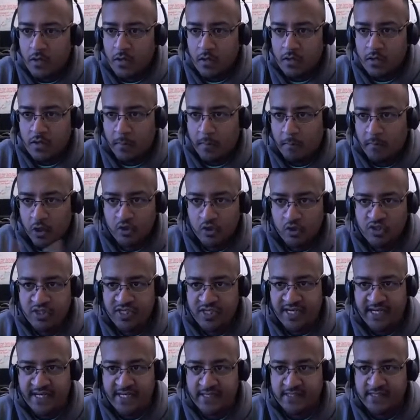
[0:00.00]
the
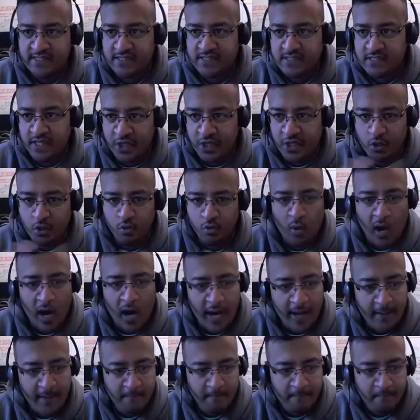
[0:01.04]
BlueJeans UI,